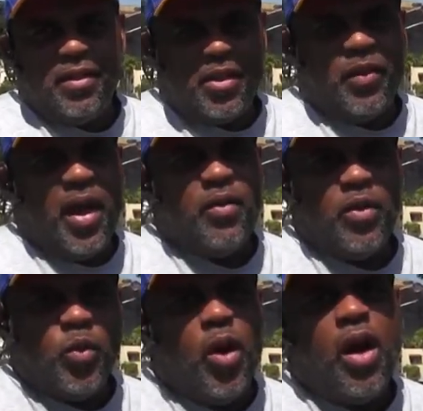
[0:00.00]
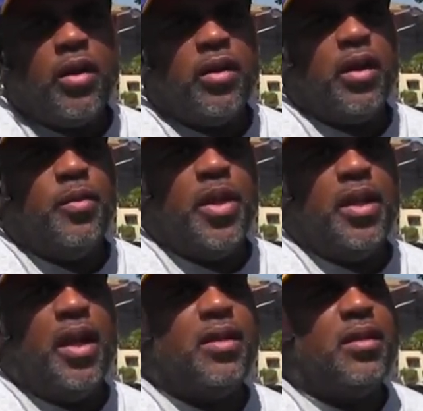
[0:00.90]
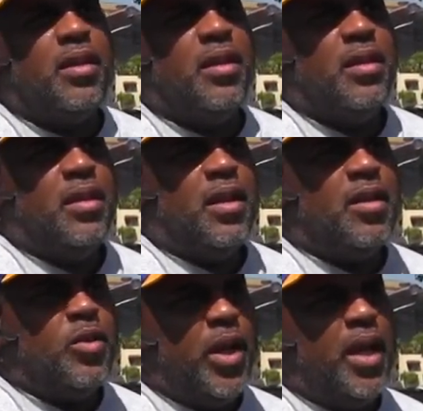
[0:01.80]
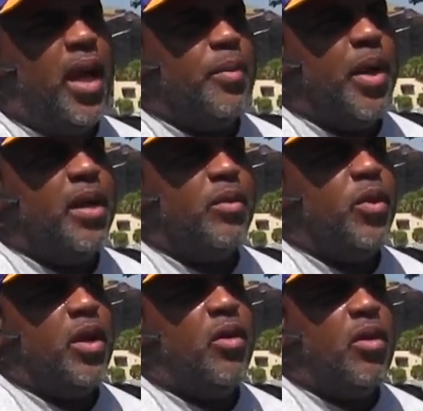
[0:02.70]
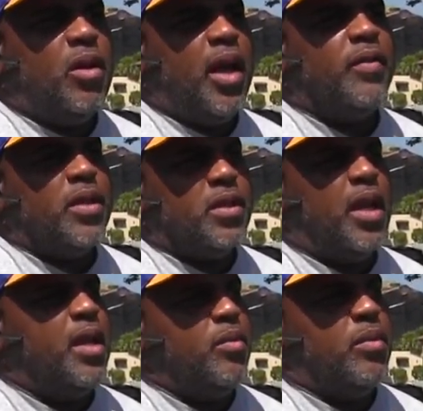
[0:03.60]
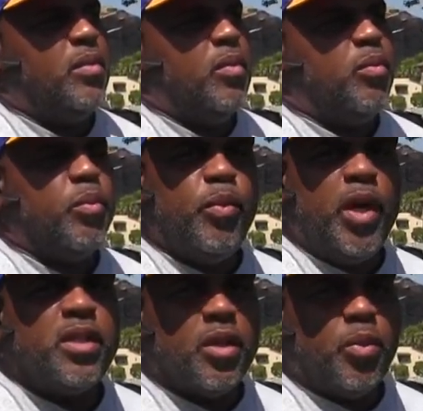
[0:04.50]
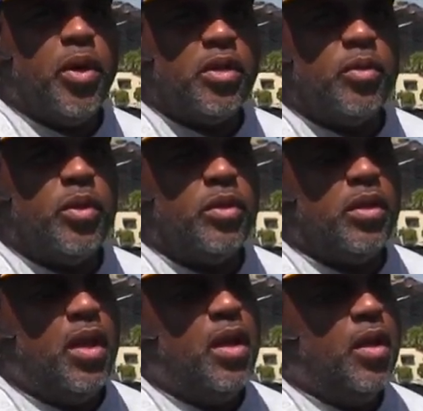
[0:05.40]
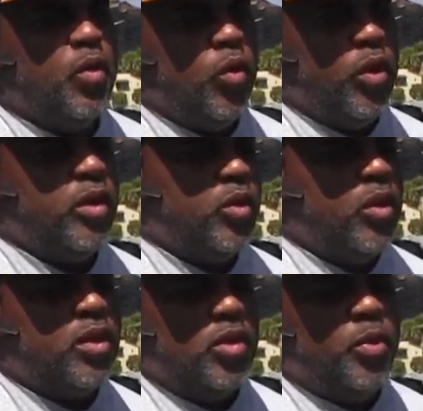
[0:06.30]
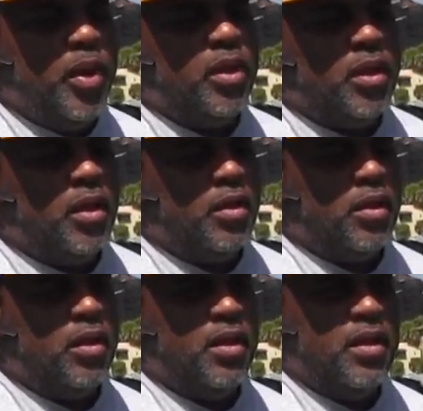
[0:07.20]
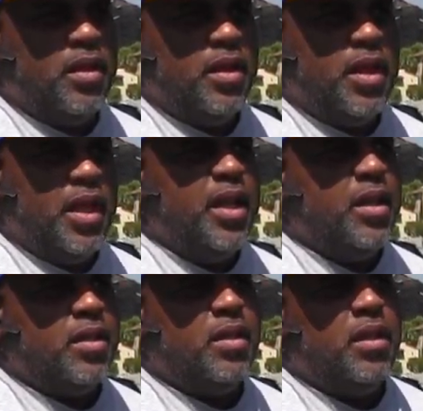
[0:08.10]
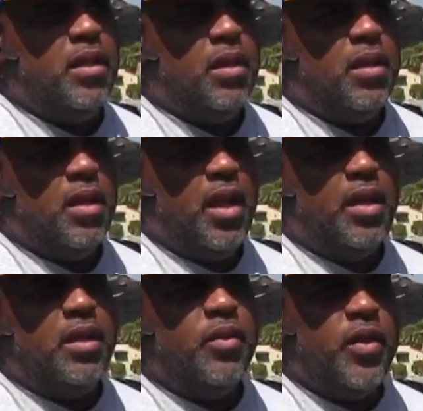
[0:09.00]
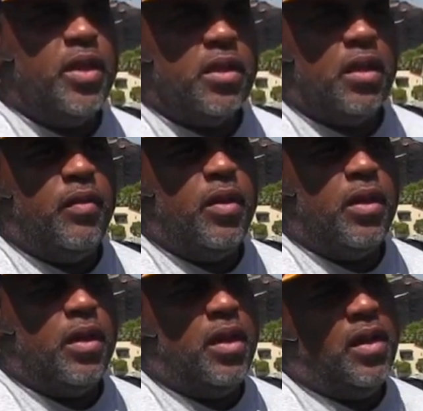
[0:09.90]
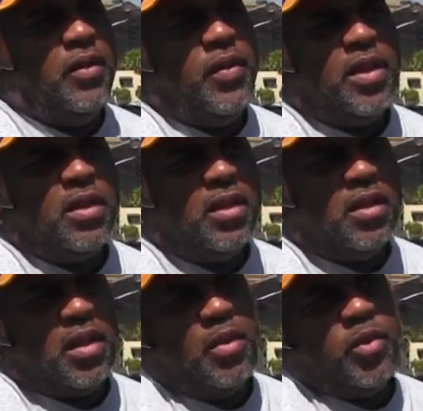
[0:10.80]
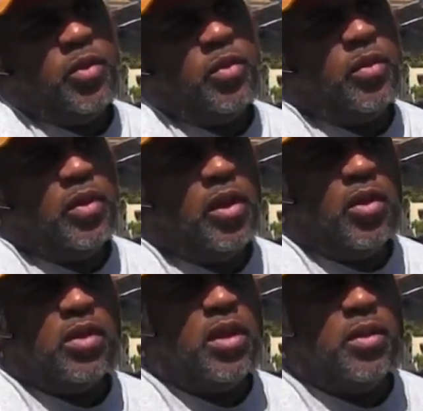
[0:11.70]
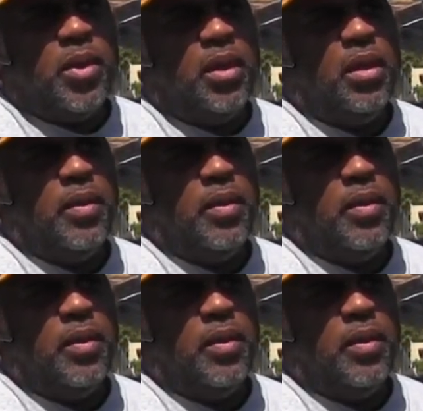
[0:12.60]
survive on water. I mean, that's the way God made it. We all have the same basic principles. We're the ones who put the idiocy and the division of it. And the division just comes from the Lord's enemy,